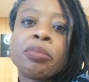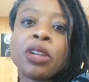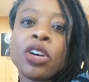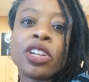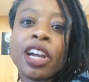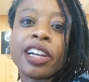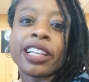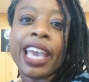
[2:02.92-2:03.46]
on
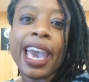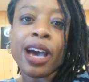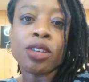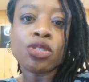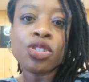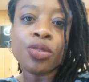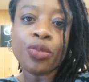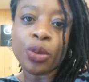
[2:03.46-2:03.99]
our
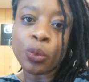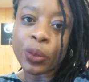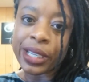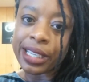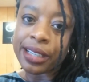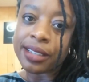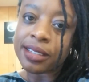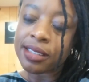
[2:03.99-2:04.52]
couch for
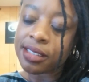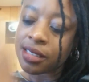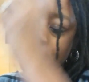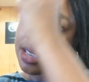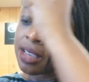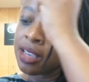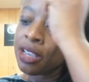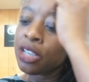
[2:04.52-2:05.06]
weeks.
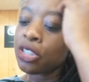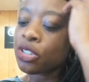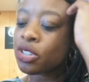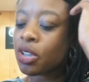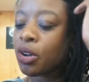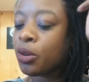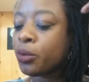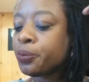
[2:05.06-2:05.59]

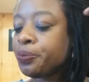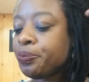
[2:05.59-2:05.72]
So